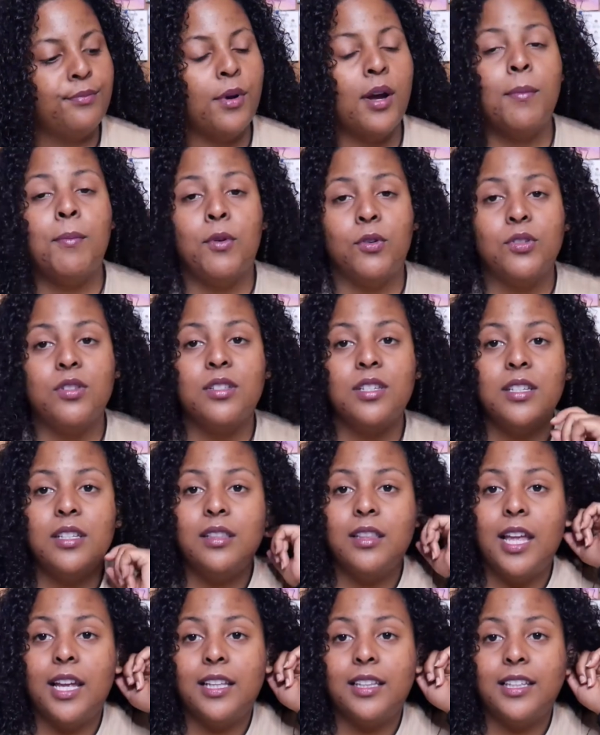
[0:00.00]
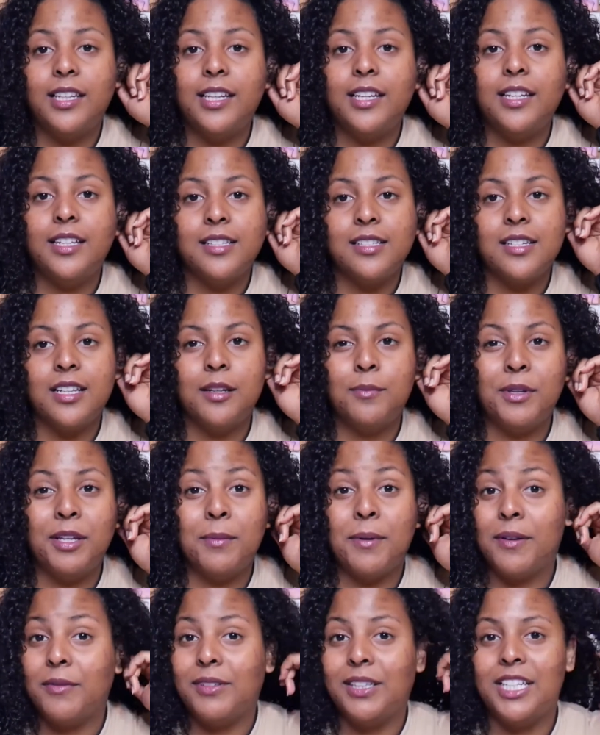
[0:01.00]
But mostly likely it's going to be
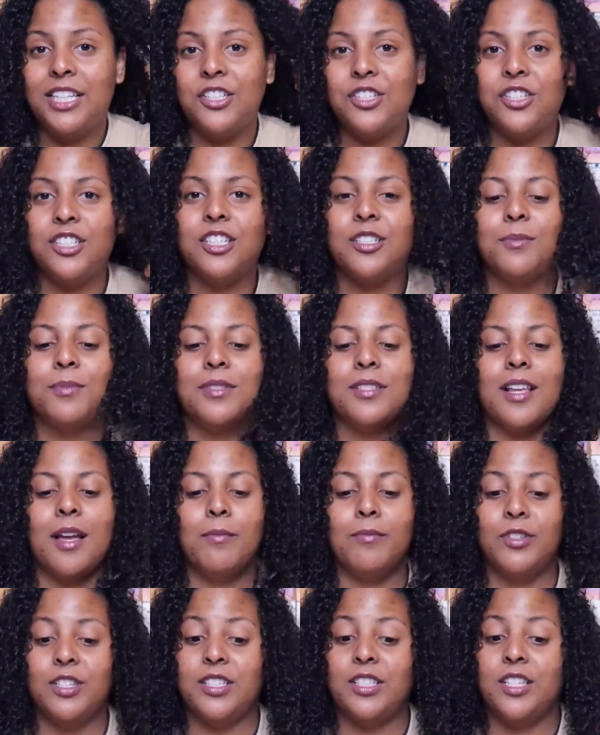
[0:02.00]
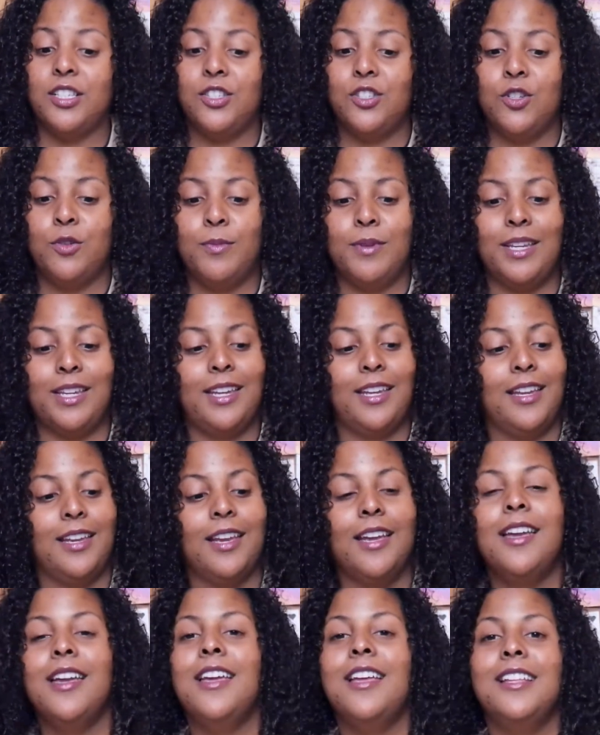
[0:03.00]
about relationships. I'm just
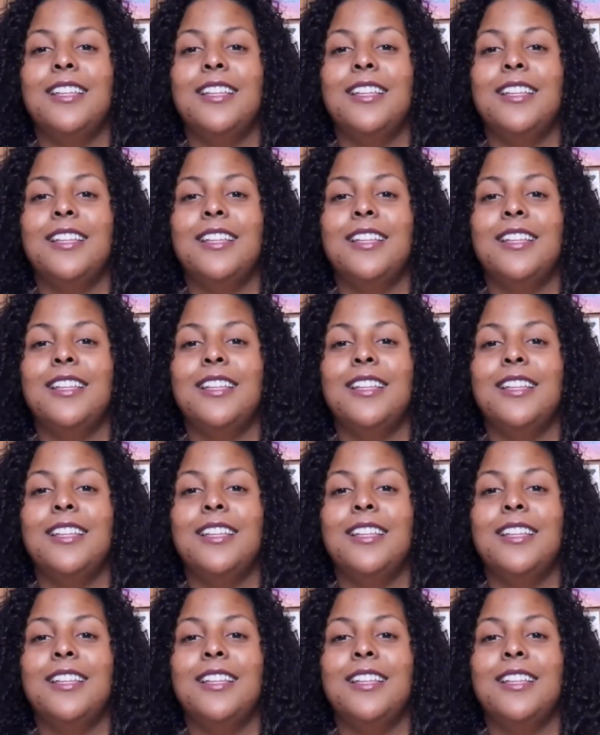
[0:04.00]
assuming,